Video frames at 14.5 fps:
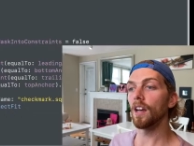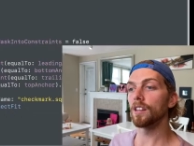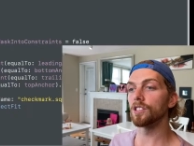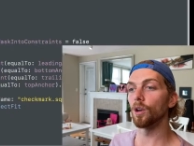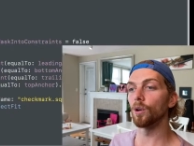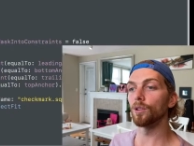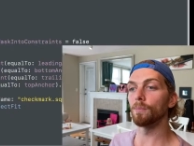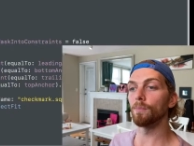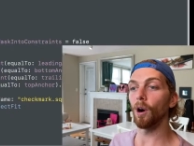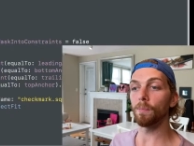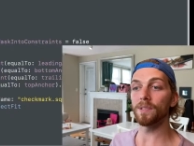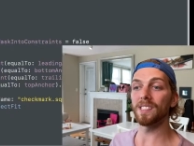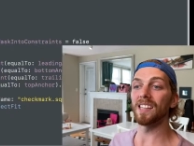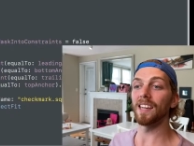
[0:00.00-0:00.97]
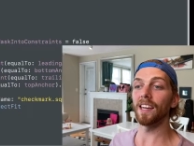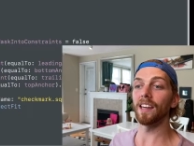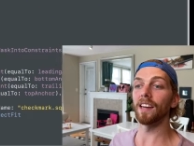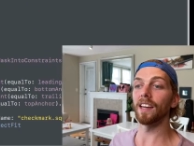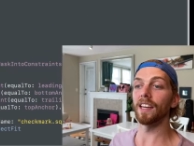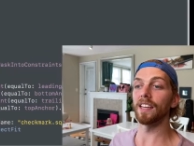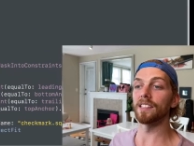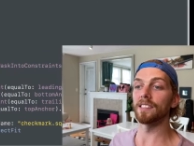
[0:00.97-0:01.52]
So the property
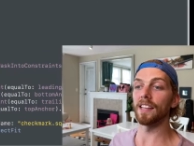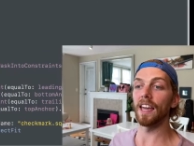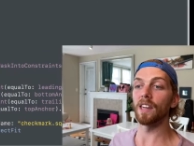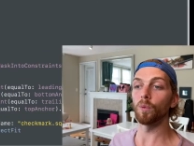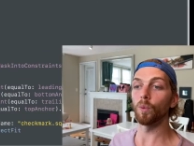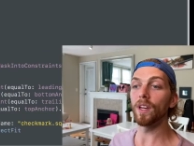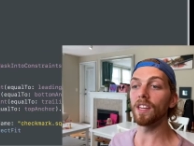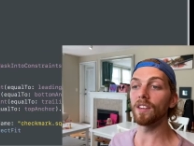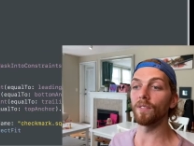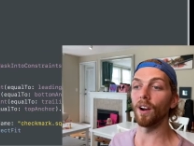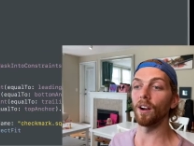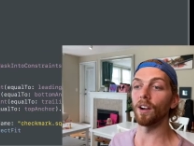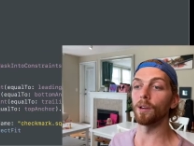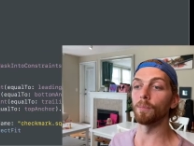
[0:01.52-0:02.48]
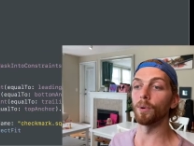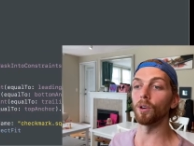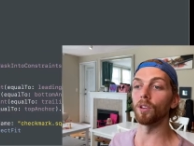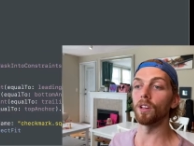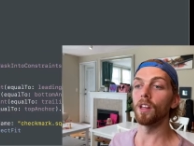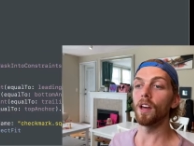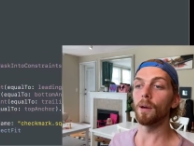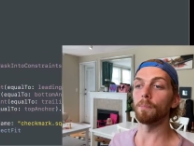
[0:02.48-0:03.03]
here is a weak
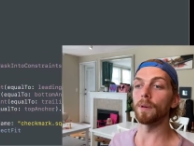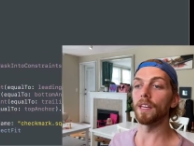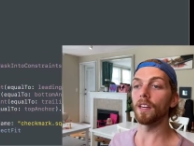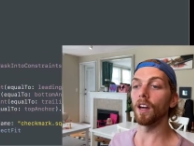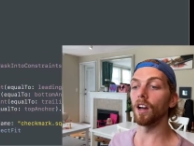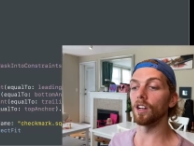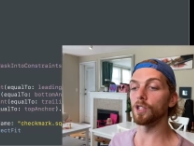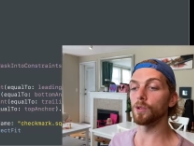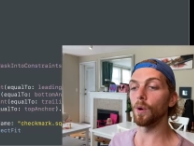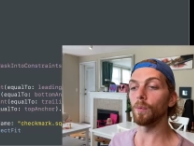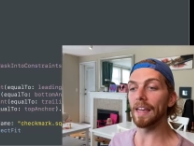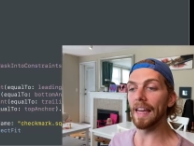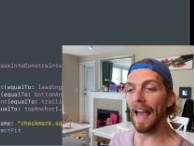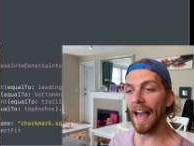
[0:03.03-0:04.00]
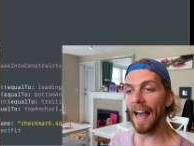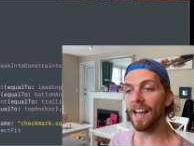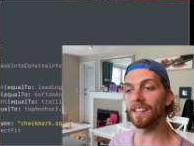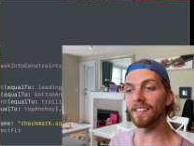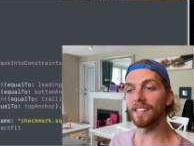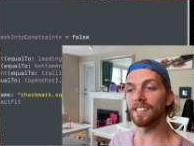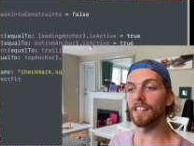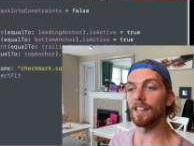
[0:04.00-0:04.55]
variable because when we
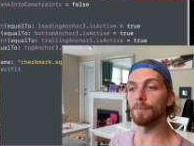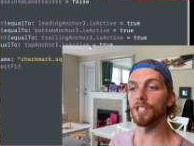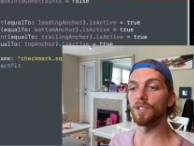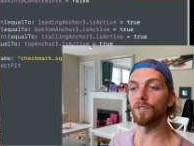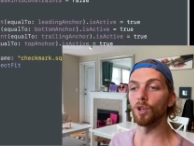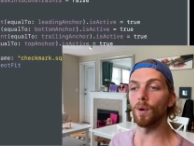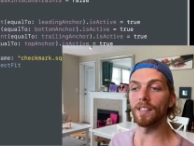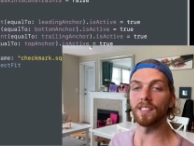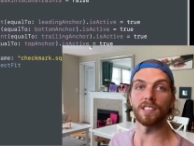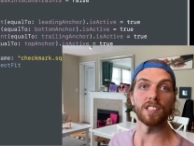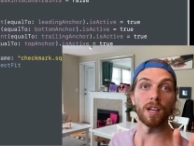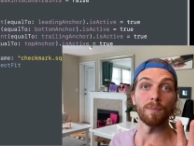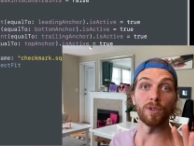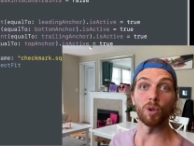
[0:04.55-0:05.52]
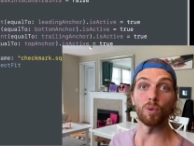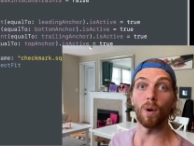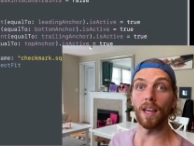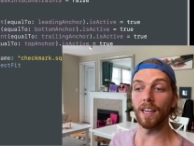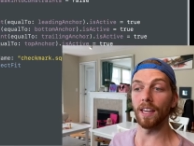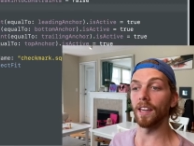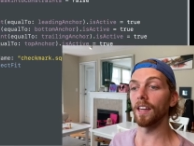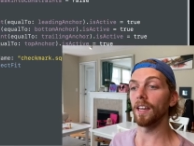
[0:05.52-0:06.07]
add this image view as a subview
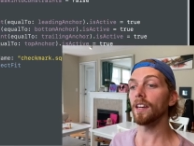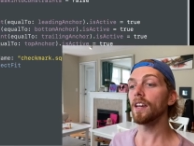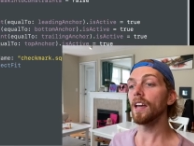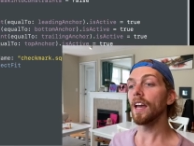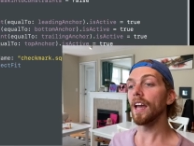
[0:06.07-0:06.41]
right here,